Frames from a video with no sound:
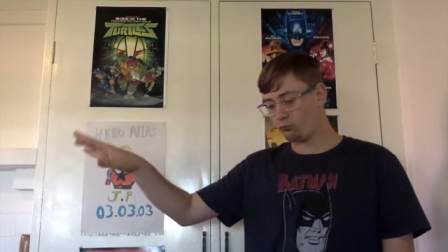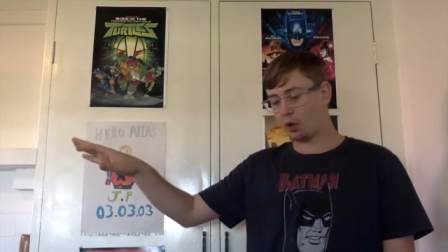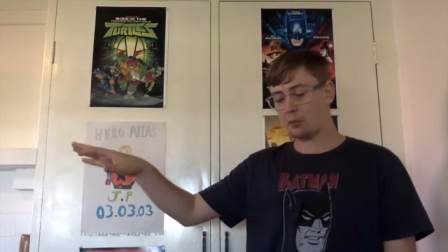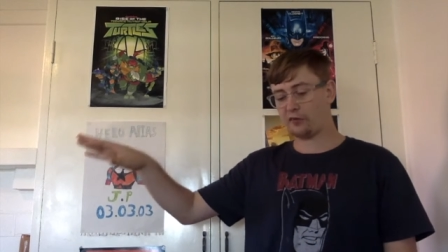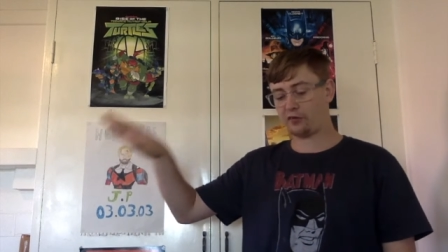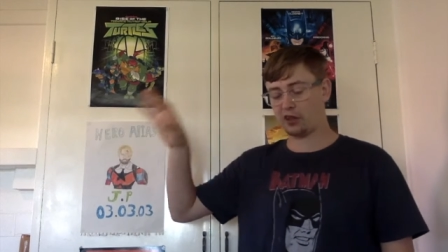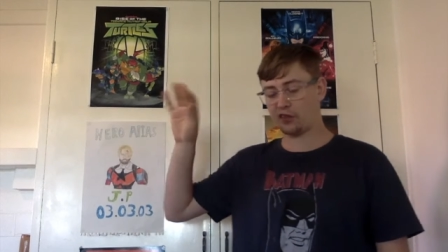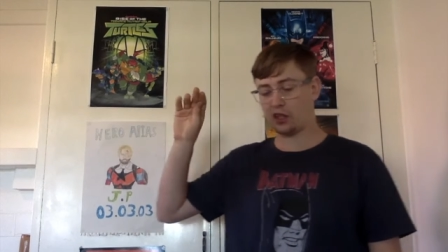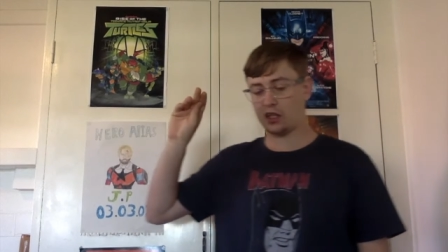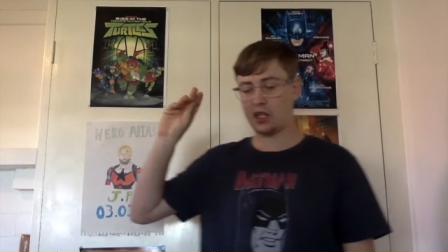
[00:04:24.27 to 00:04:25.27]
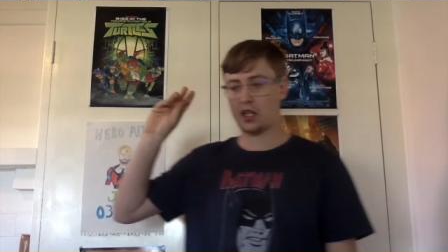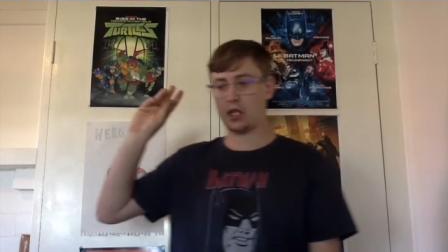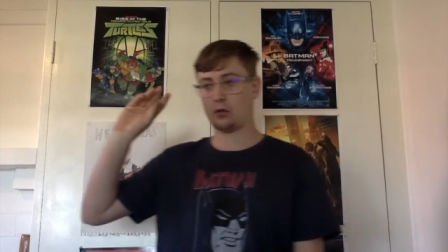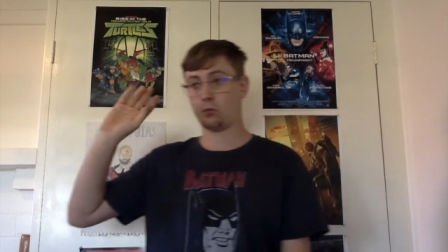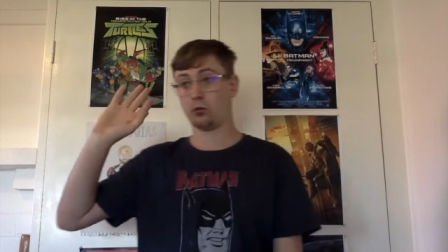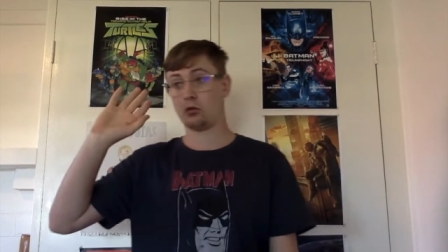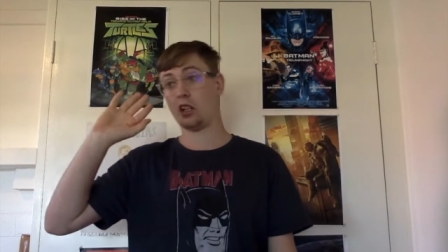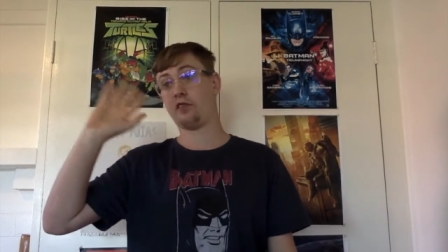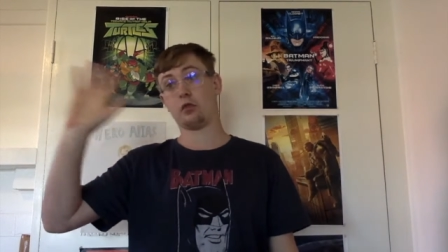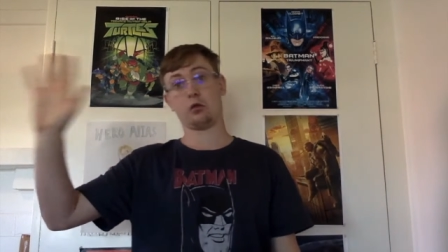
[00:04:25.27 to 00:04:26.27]
Batman Forever, and we'll
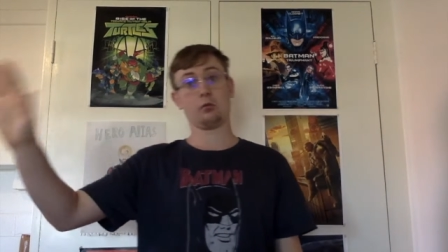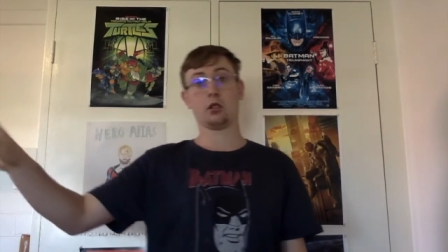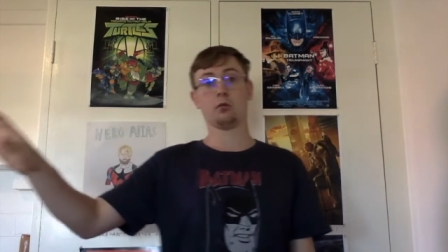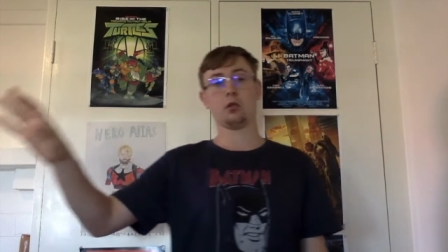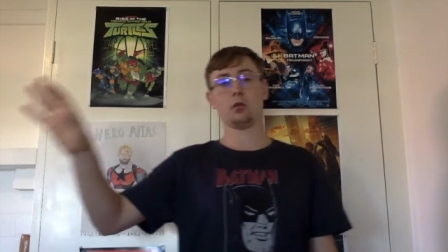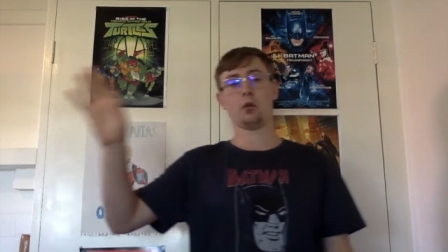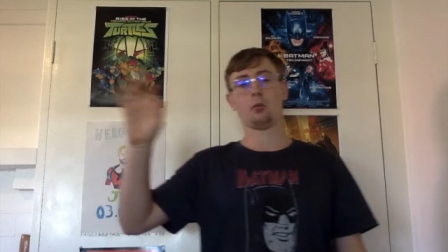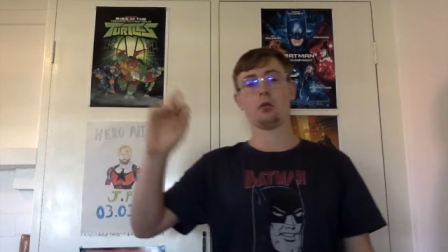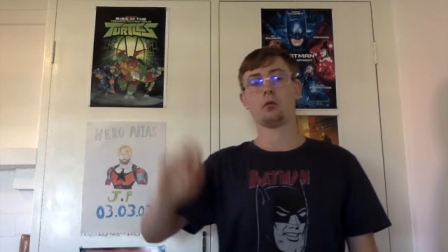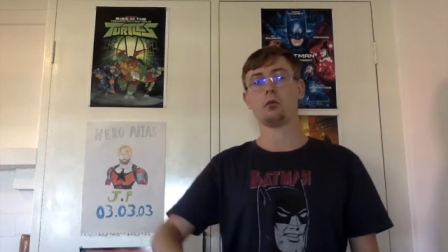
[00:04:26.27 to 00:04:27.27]
definitely talk about the one Batman Robin